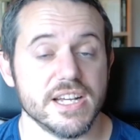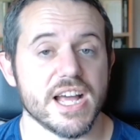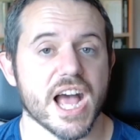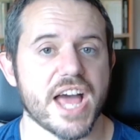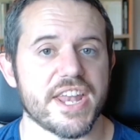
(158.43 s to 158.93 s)

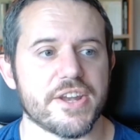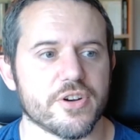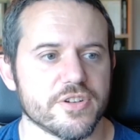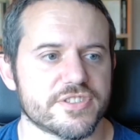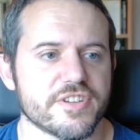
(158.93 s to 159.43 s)
And then
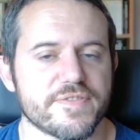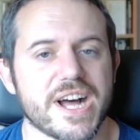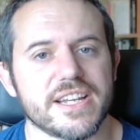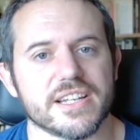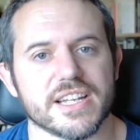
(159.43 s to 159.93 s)
also,
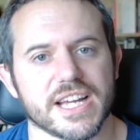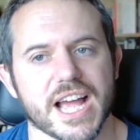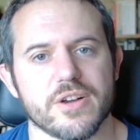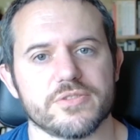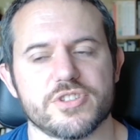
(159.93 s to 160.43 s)
finally,
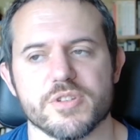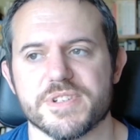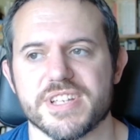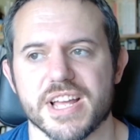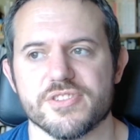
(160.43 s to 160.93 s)
how to
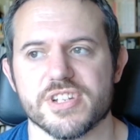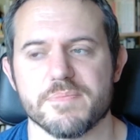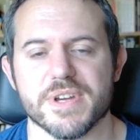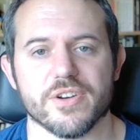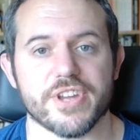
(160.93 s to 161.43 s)
potentially
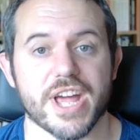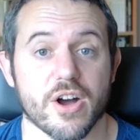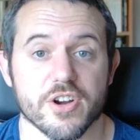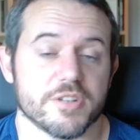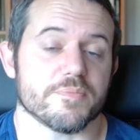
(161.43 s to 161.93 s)
build
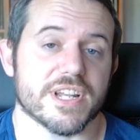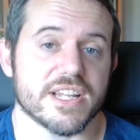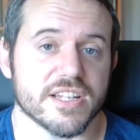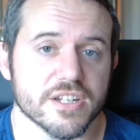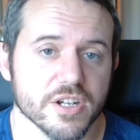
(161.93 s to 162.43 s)
out a
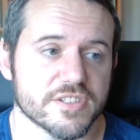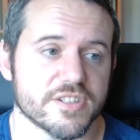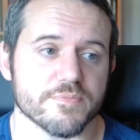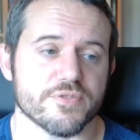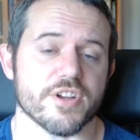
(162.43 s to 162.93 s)
completely
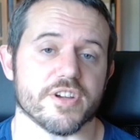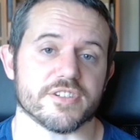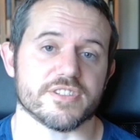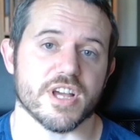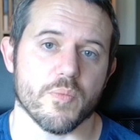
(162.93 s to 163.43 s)
custom
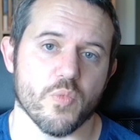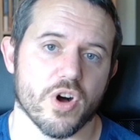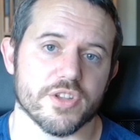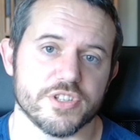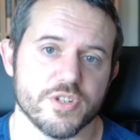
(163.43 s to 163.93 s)
product and
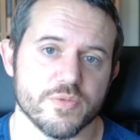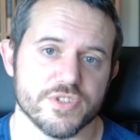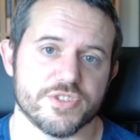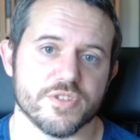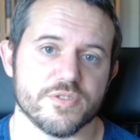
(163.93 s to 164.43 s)
what you
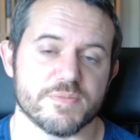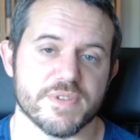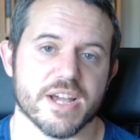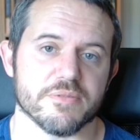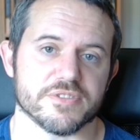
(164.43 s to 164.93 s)
would do to
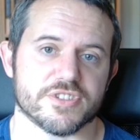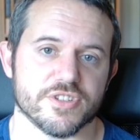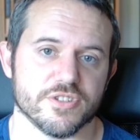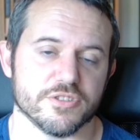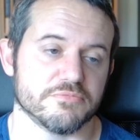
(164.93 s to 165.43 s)
be able
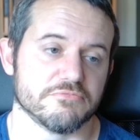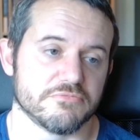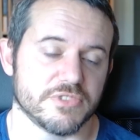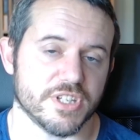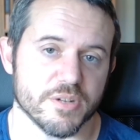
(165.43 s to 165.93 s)
to,
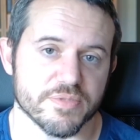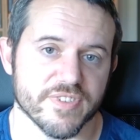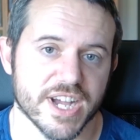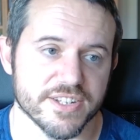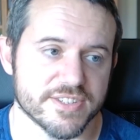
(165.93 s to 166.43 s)

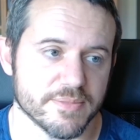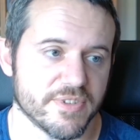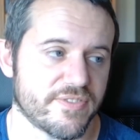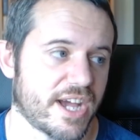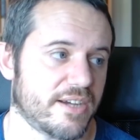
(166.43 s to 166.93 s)
provide some
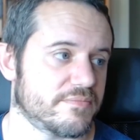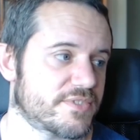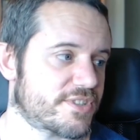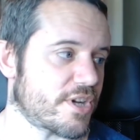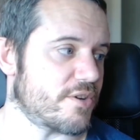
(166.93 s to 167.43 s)
of that.
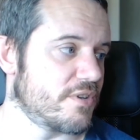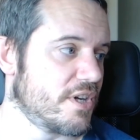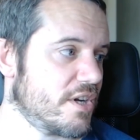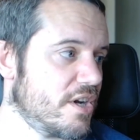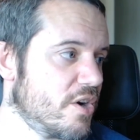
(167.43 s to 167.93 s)
So
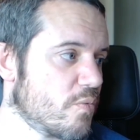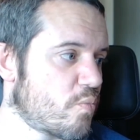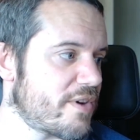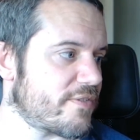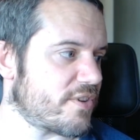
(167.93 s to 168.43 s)

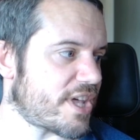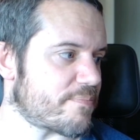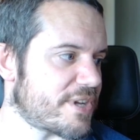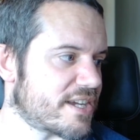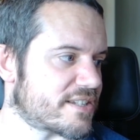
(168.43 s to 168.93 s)
with all
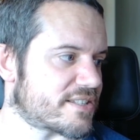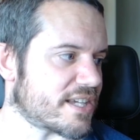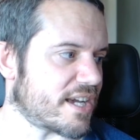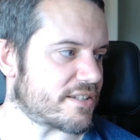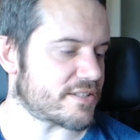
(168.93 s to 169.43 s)
that being
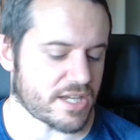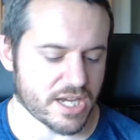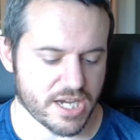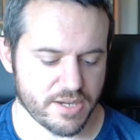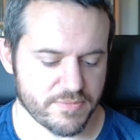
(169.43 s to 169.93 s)
said,
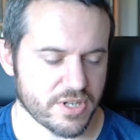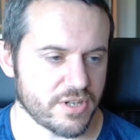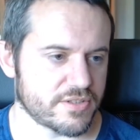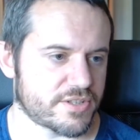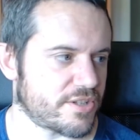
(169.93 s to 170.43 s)
I'm
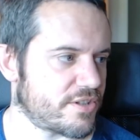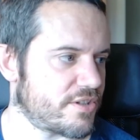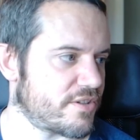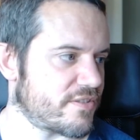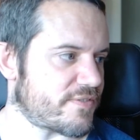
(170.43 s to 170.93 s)
going
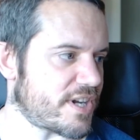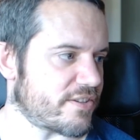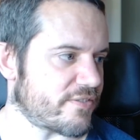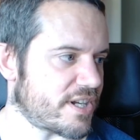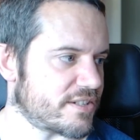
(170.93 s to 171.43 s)
to
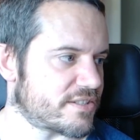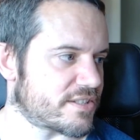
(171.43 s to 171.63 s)
find the right